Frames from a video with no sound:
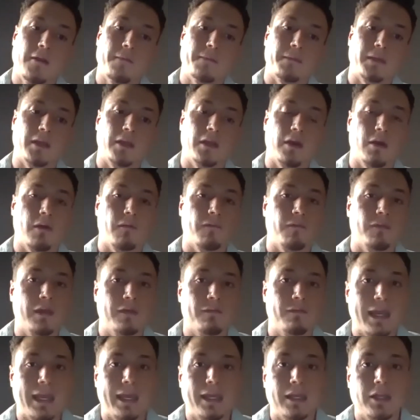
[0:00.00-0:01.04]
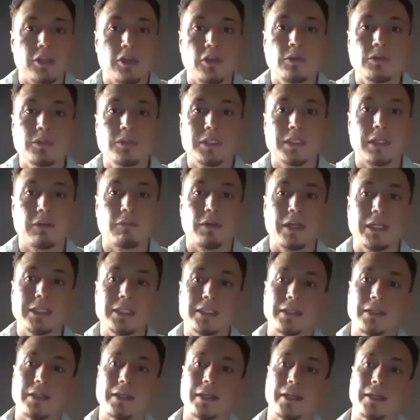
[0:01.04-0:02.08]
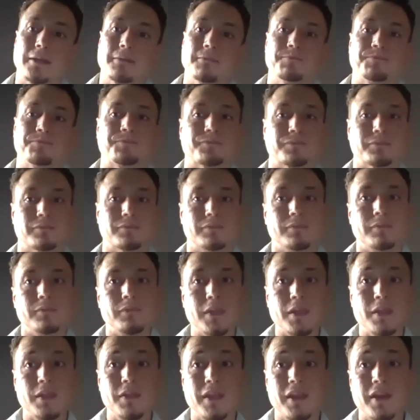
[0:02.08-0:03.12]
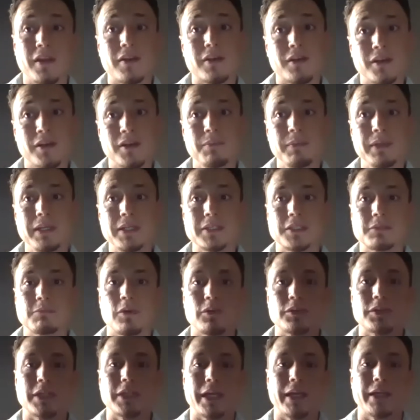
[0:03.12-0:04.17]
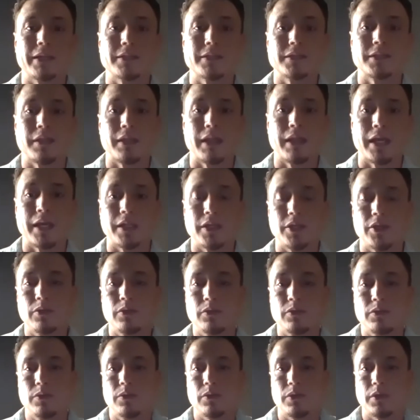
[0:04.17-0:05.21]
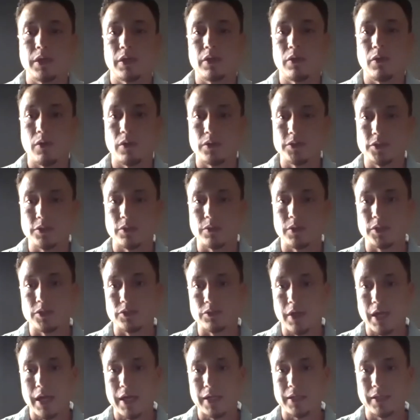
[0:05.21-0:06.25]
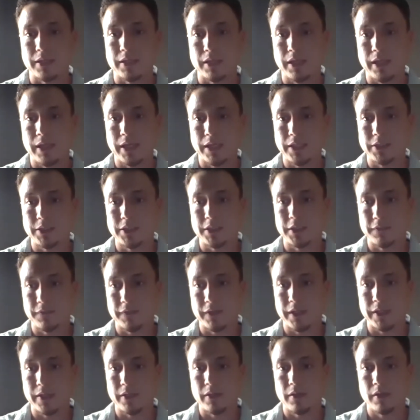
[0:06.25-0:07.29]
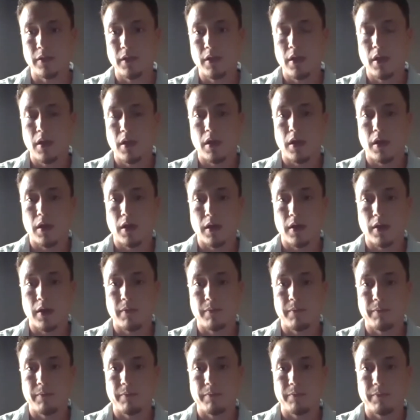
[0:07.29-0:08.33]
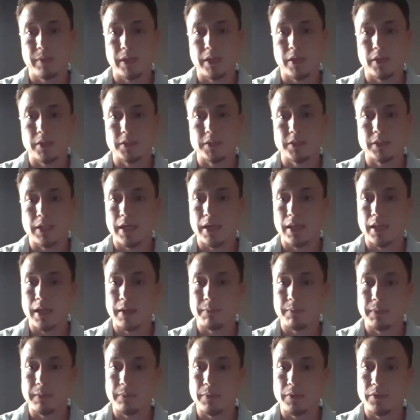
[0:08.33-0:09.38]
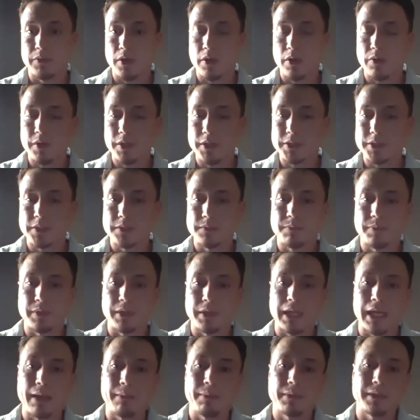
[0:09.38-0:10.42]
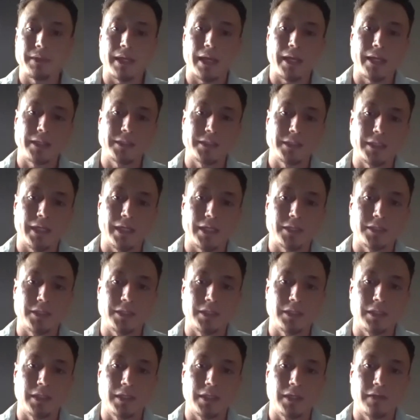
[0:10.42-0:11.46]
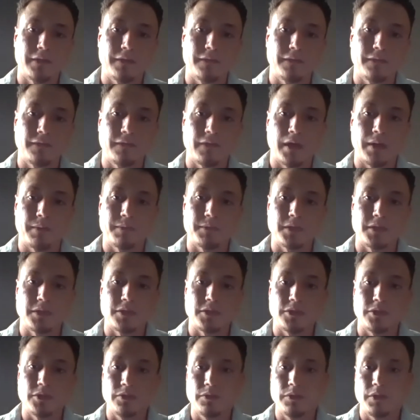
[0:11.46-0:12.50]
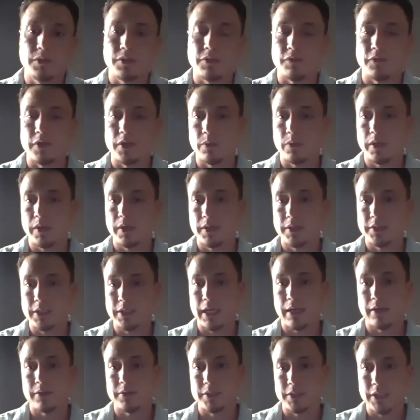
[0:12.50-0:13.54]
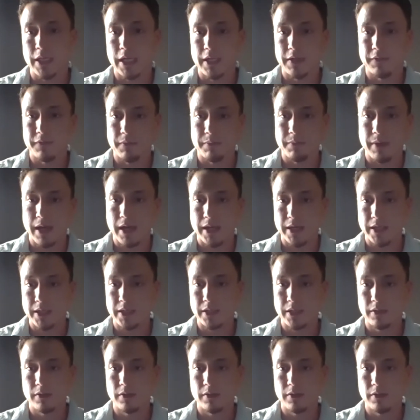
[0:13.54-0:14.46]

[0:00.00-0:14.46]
if they had used it recently, there could be a small chance that you can also contract HCV. Because not a lot of people know this, but hepatitis could actually live up to 2 to 3 weeks outside of the body.